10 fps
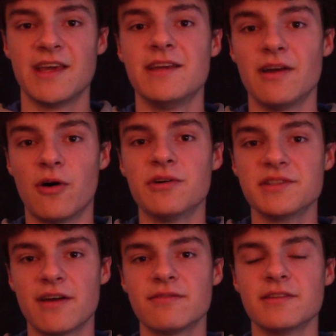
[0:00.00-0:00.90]
They all
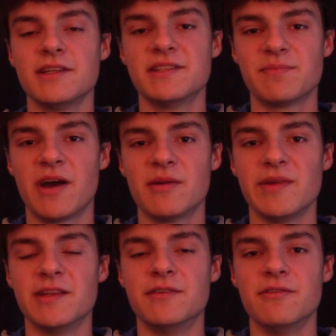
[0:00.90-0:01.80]
definitely inspired
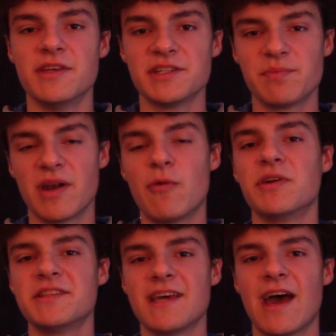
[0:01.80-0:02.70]
me to do this, but I
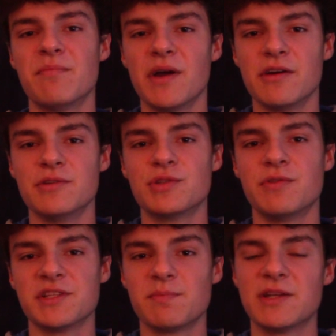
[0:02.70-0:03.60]
wanted to add my own
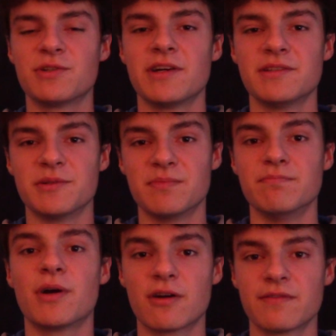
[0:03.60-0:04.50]
twist by trying to
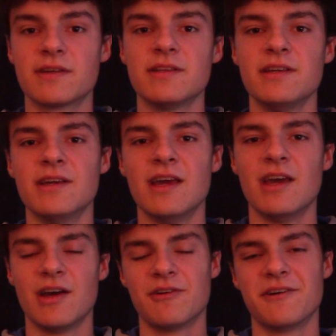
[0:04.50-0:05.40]
perfectly,
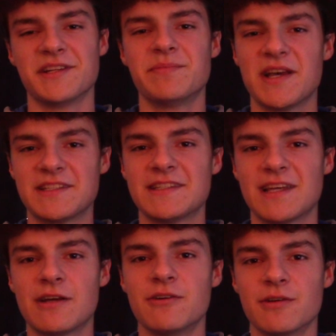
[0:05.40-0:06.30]
or as best
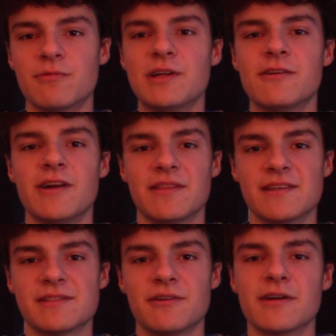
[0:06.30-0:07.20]
as I could, recreate
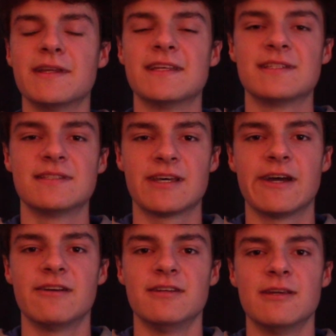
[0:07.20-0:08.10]
the song in its
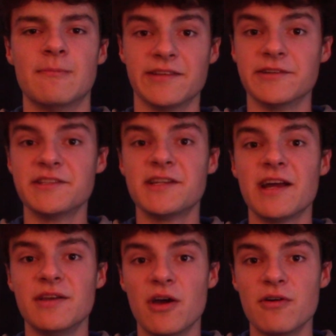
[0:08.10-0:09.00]
entirety. Little did
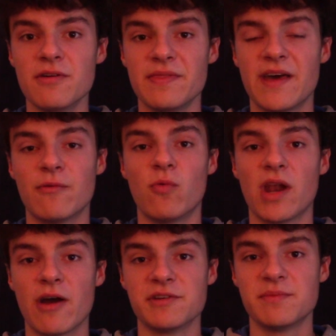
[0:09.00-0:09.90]
I know that
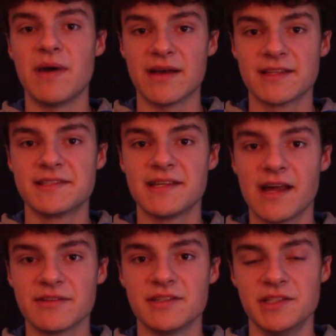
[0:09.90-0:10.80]
what I was about to
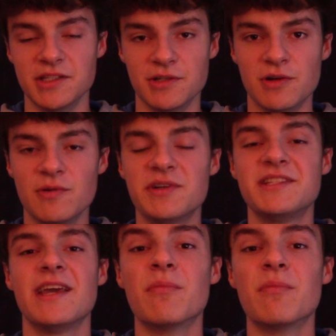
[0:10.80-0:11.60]
set out to do would take